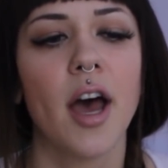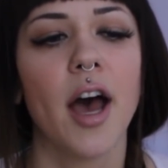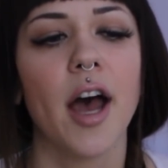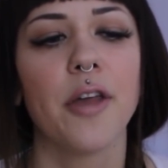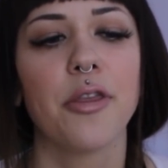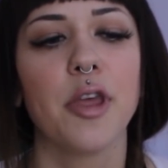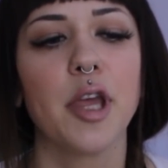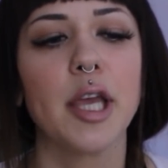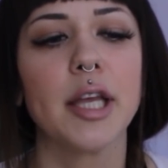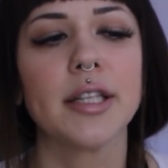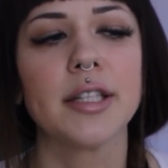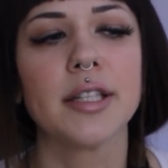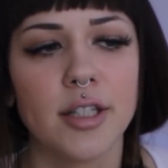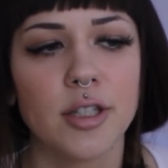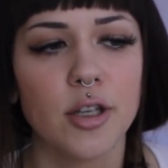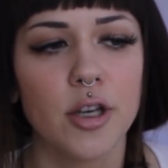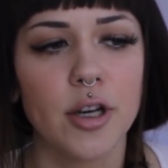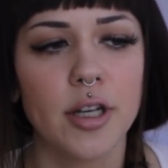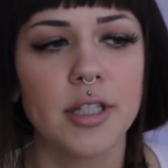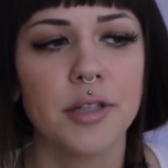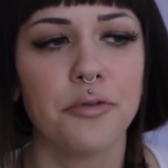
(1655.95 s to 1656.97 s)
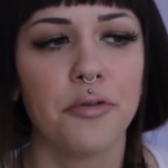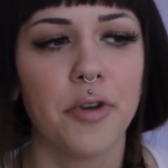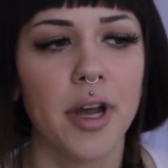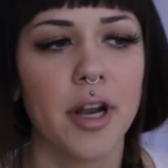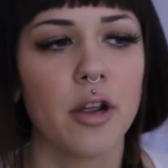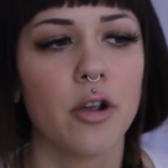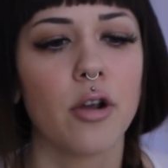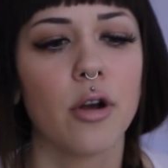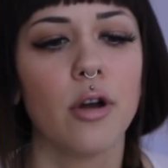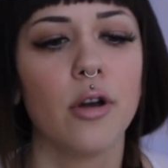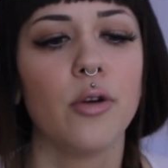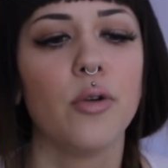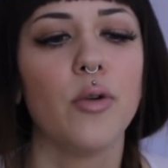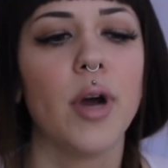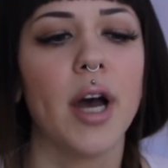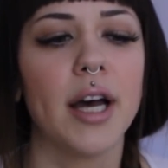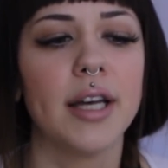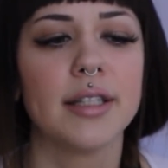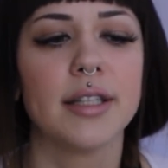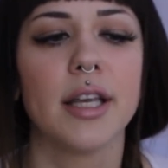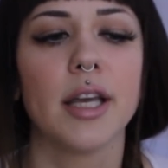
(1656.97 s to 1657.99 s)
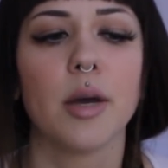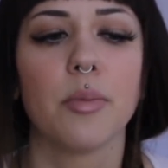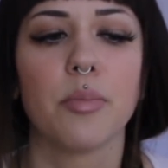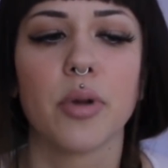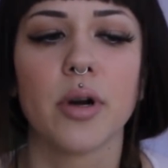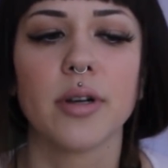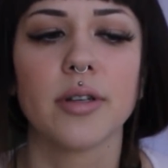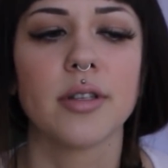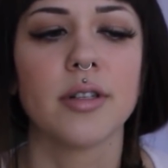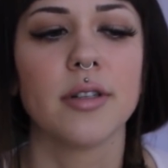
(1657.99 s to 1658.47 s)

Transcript: I think it's good to find a girl who has like a who